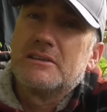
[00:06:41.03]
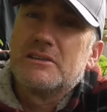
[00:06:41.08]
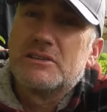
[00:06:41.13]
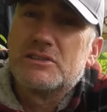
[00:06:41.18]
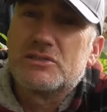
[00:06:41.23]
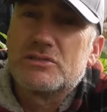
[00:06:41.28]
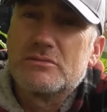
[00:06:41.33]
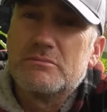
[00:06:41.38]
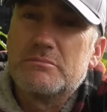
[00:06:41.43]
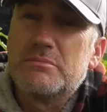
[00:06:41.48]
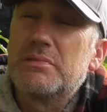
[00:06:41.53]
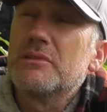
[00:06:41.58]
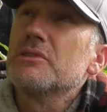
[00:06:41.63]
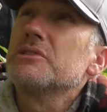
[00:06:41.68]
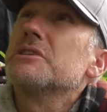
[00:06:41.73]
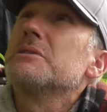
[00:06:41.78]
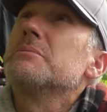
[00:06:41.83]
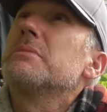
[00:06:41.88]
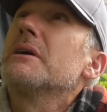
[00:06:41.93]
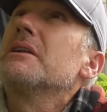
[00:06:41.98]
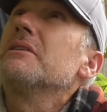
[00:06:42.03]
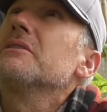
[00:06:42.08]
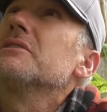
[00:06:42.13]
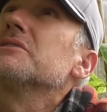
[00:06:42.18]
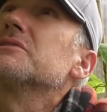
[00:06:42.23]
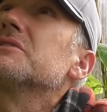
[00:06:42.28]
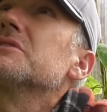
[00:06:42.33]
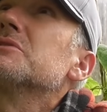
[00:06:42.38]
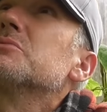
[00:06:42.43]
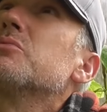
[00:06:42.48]
There's some bloody
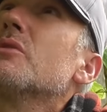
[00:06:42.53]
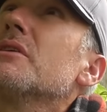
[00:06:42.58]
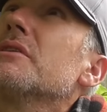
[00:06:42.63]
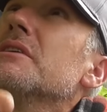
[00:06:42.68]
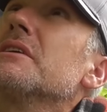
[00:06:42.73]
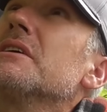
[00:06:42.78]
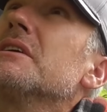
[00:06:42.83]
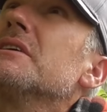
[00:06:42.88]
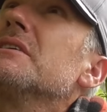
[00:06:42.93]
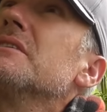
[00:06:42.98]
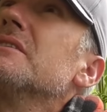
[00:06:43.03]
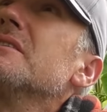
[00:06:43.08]
belters. There's one here.